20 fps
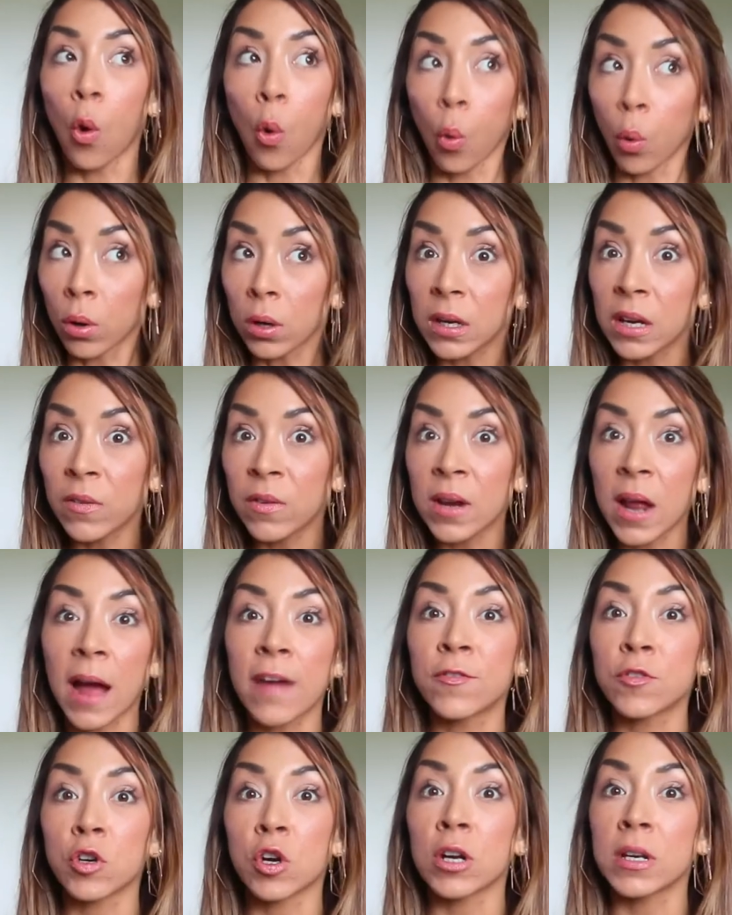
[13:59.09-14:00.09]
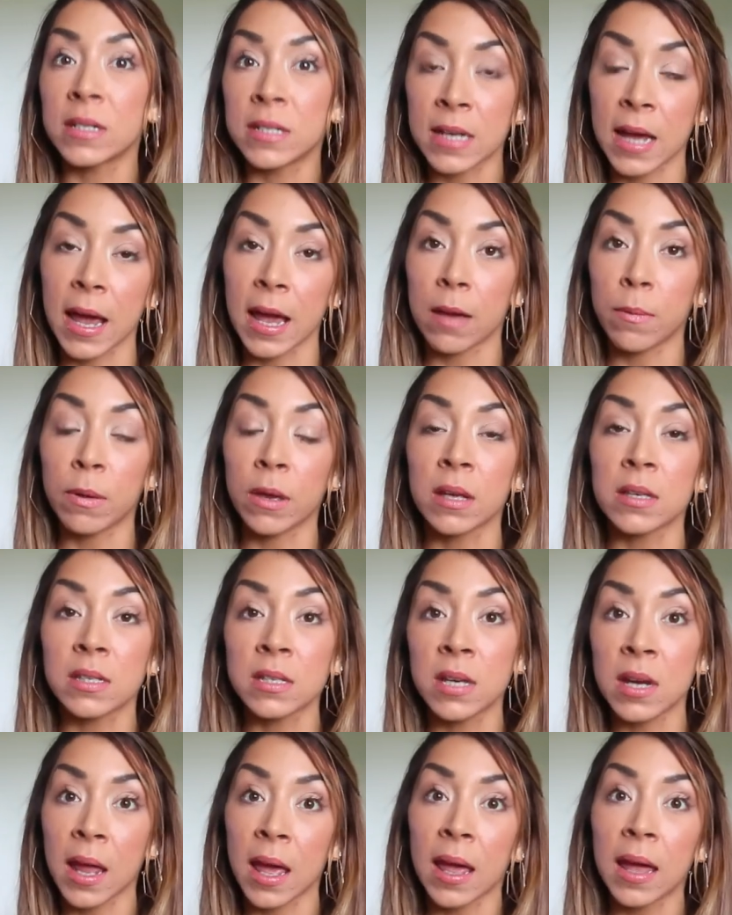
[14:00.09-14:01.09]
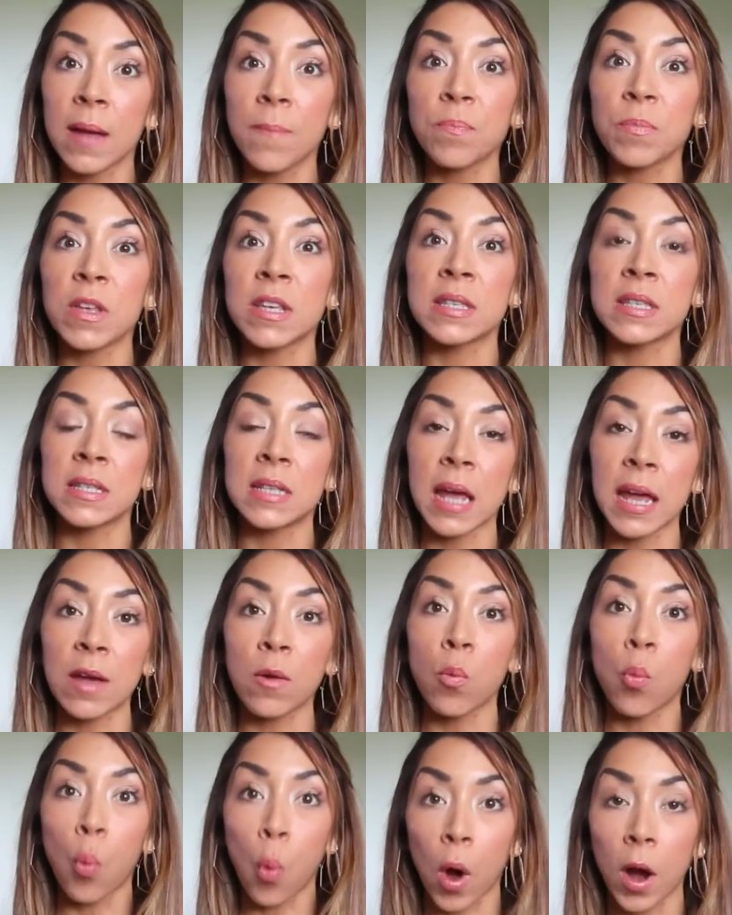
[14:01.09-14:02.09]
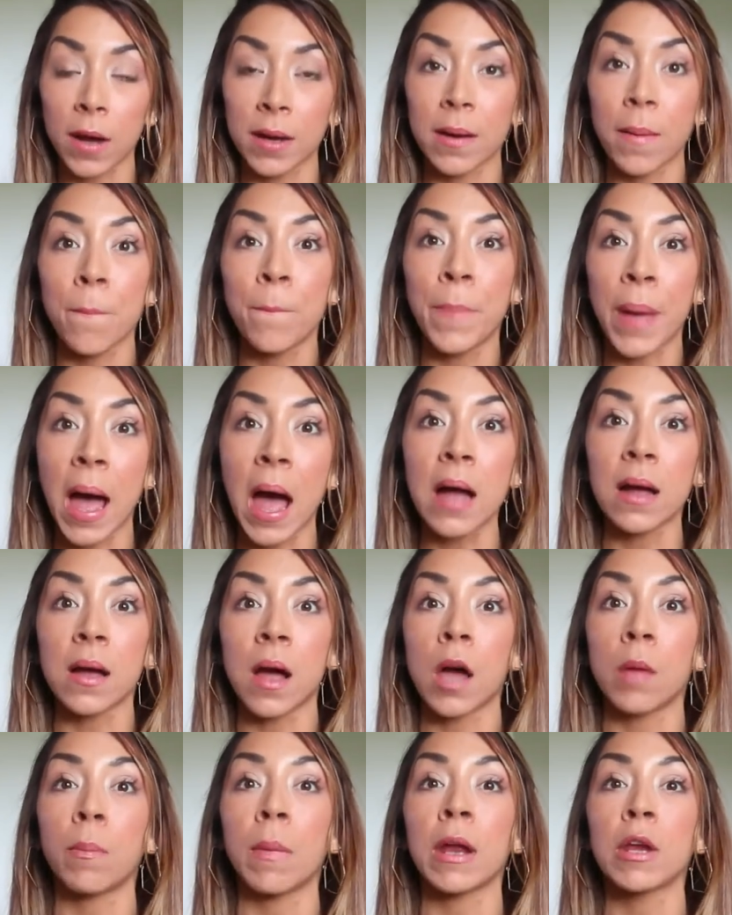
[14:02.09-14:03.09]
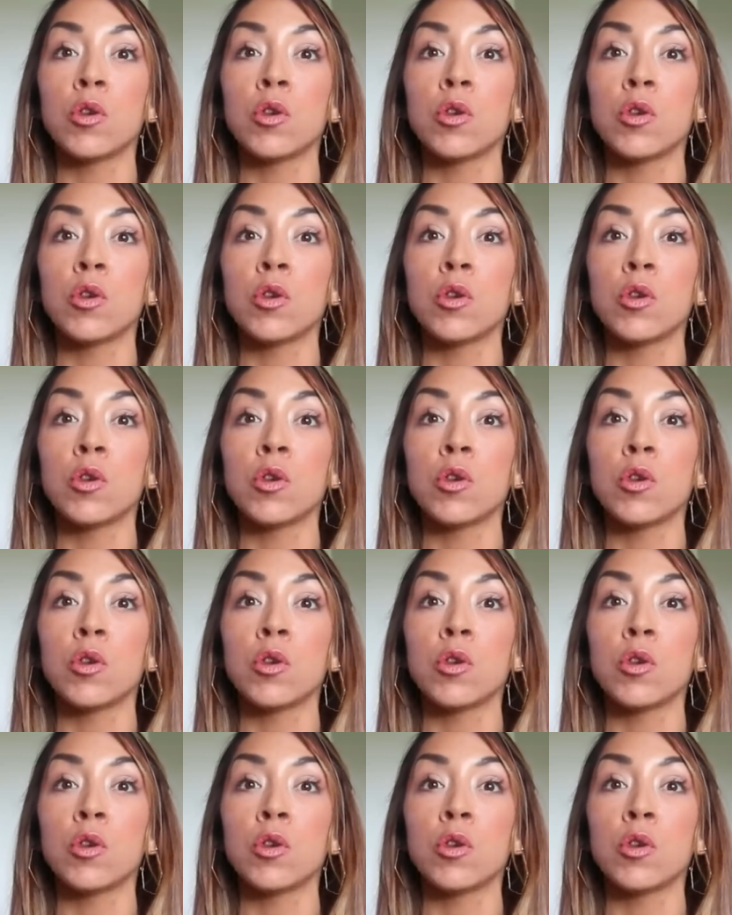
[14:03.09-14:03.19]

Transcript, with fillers: or even after a day because today is day one back on my